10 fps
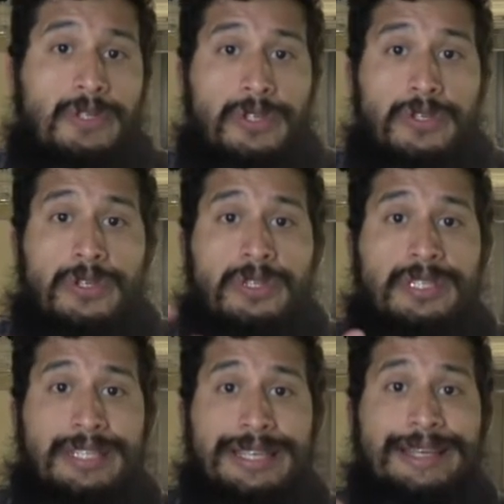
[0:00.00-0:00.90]
You should
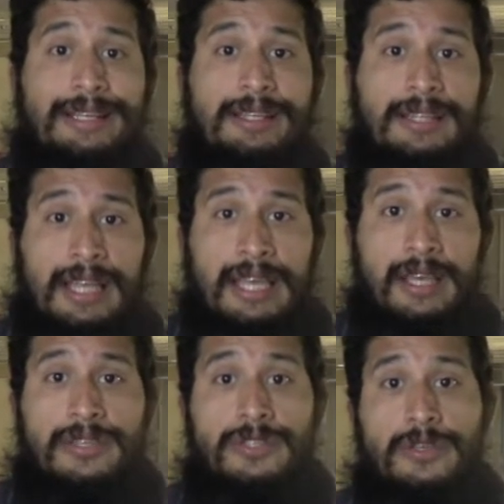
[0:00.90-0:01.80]
see a
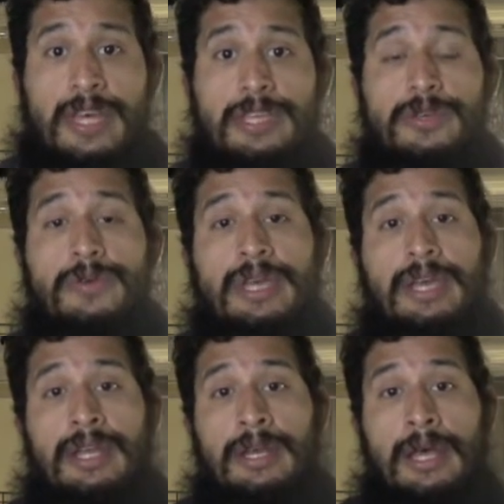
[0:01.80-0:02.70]
link so that you
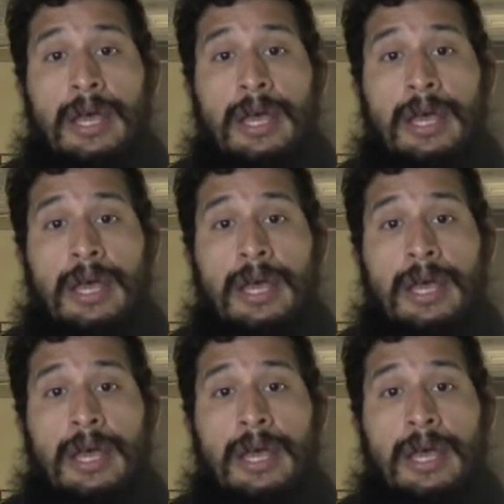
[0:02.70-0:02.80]
can